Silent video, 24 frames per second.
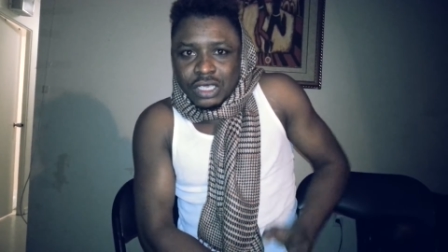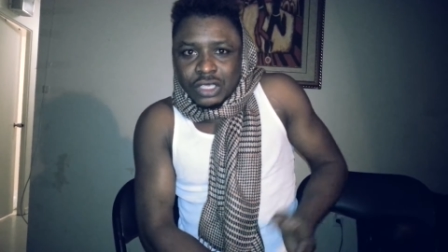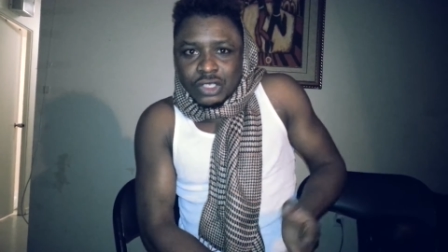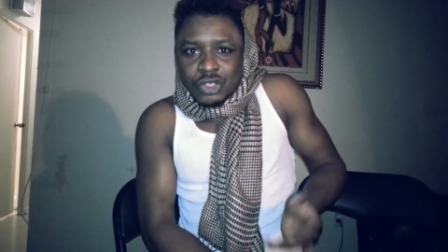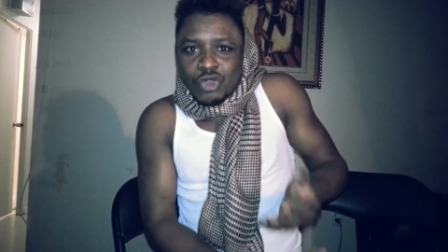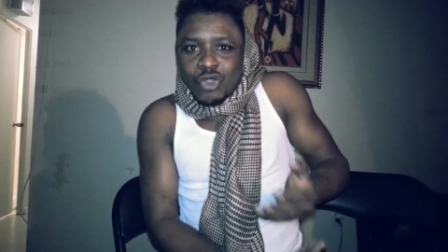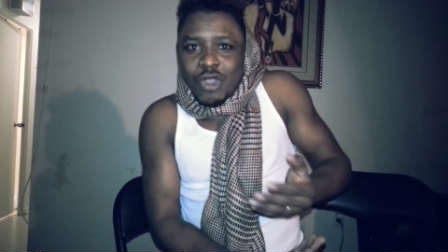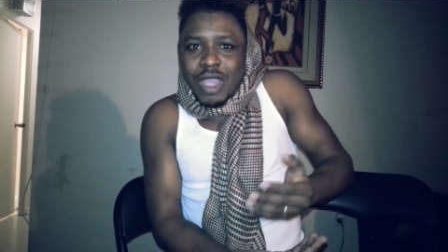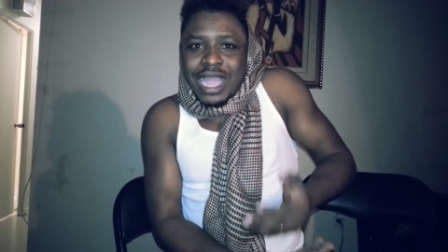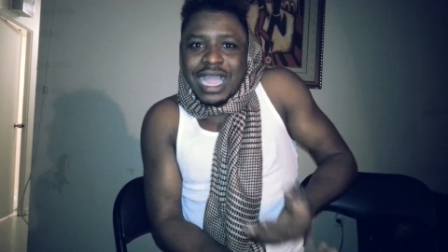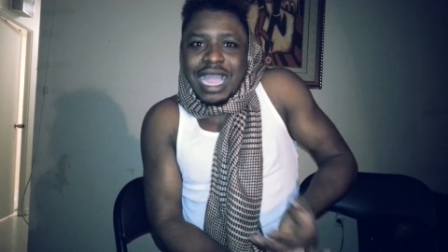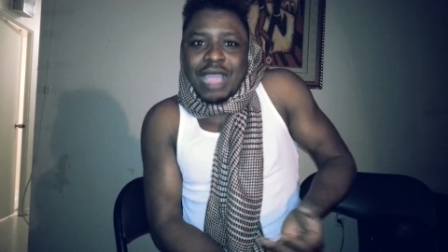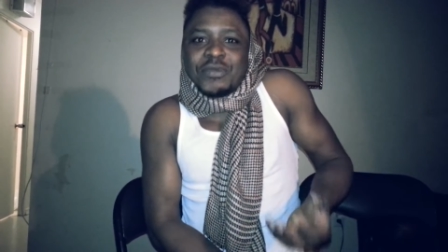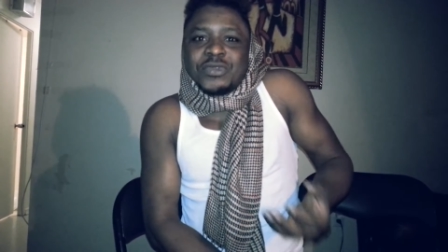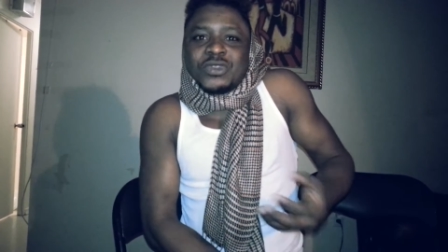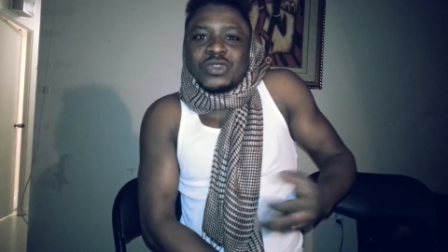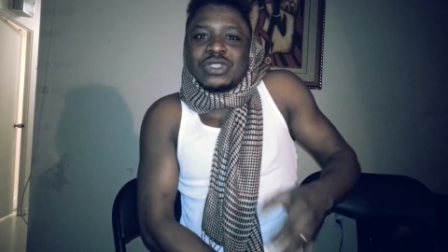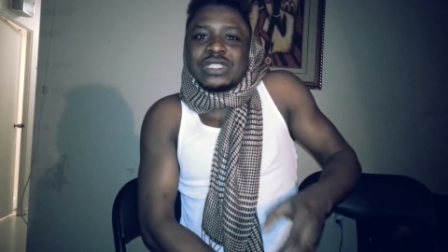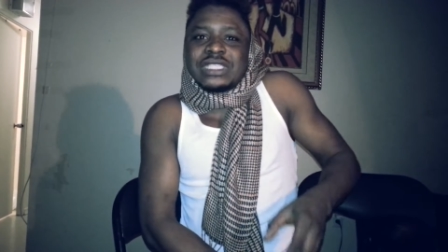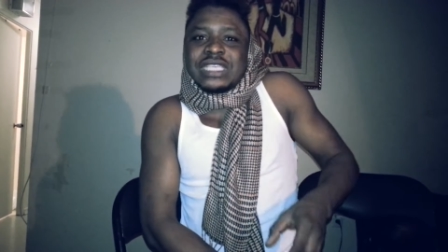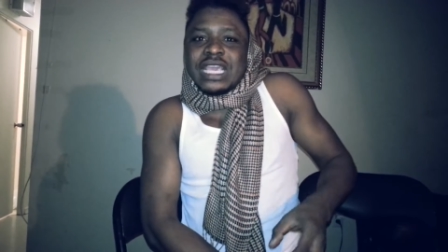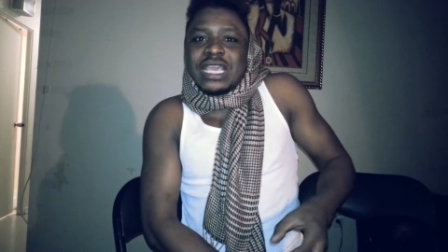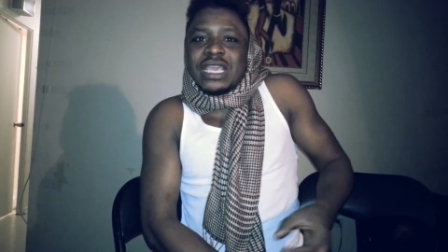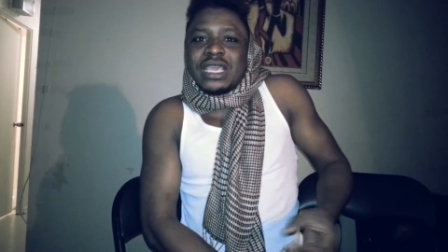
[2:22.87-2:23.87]
You are coming to
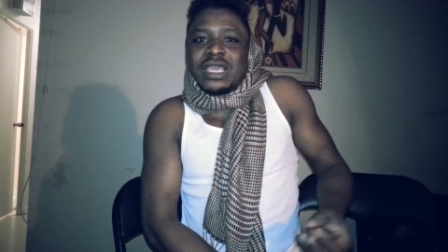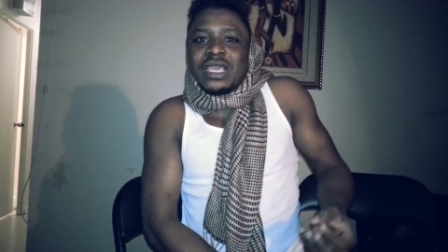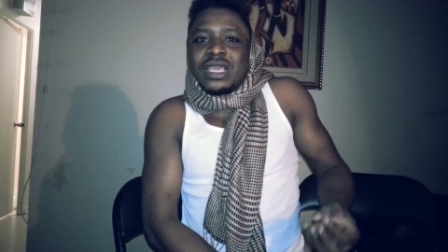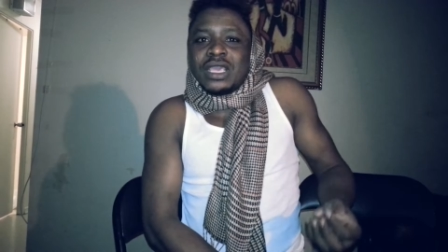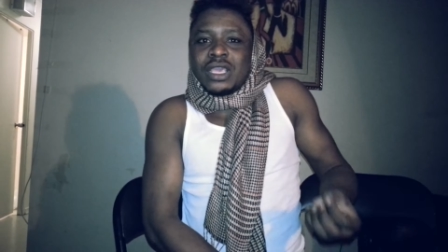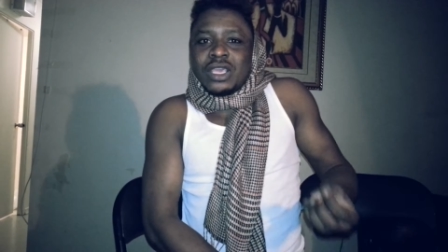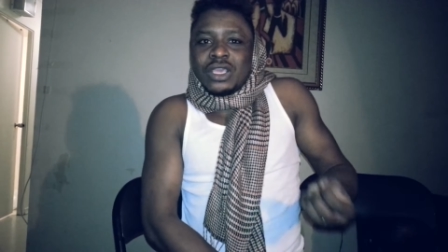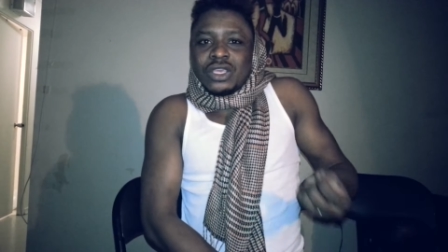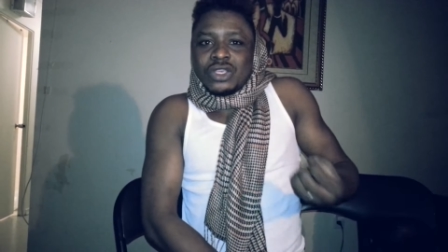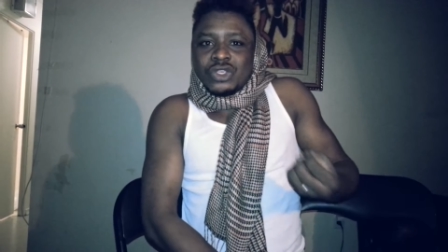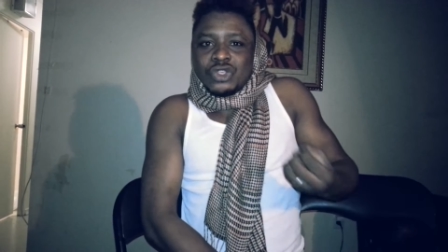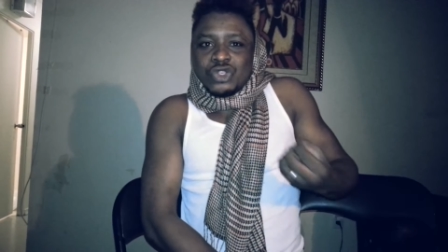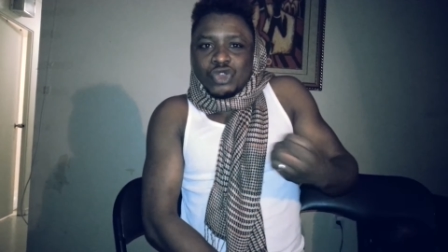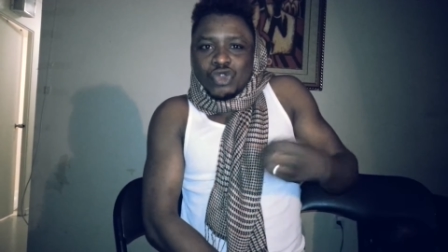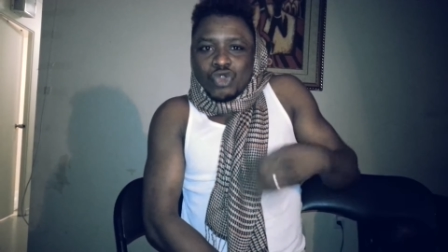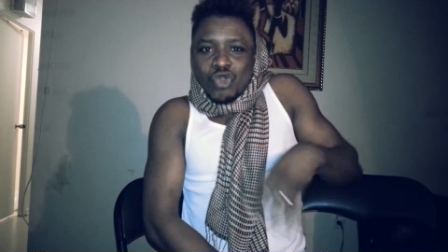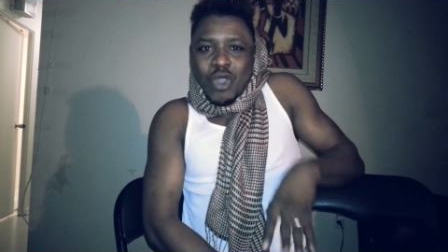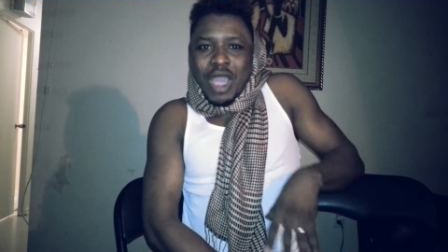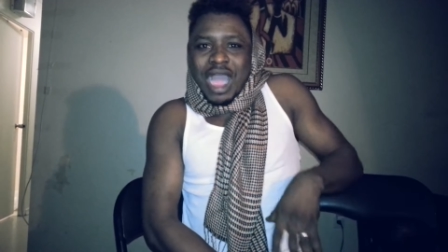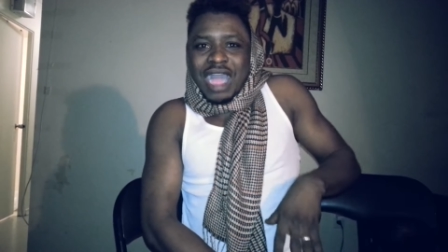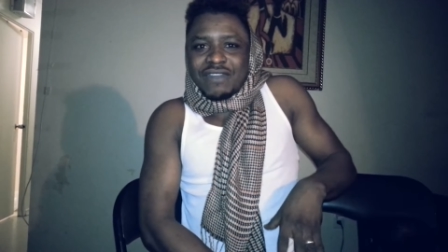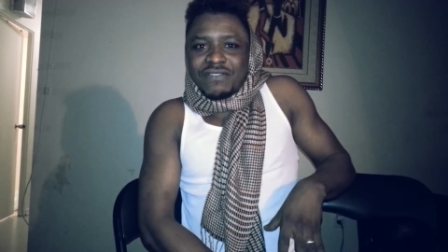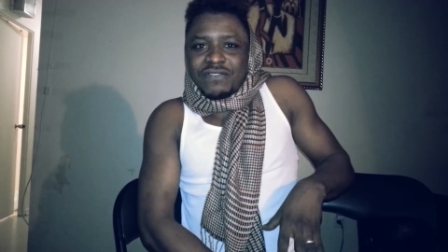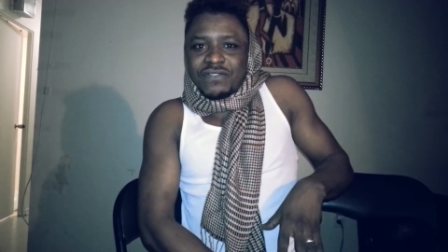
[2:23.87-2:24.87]
say you
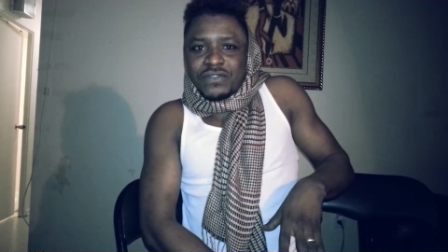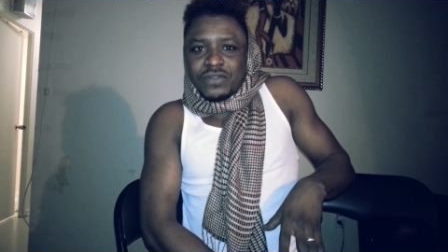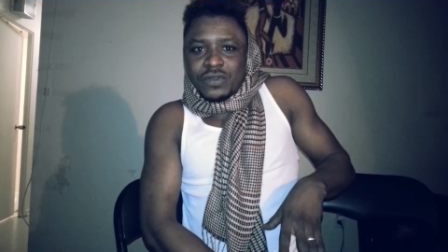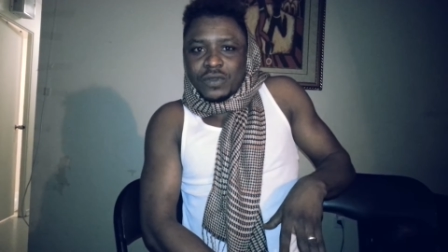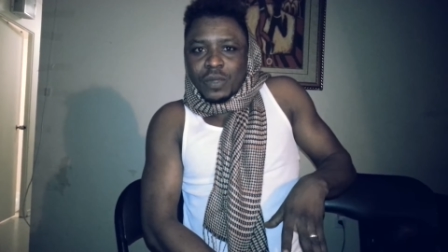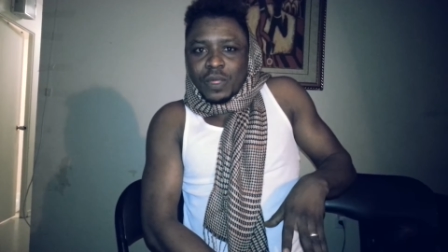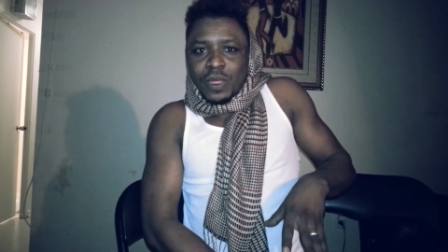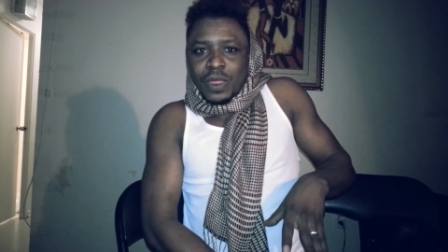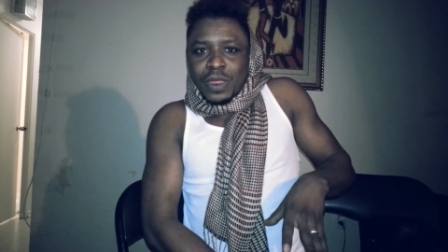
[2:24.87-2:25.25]
have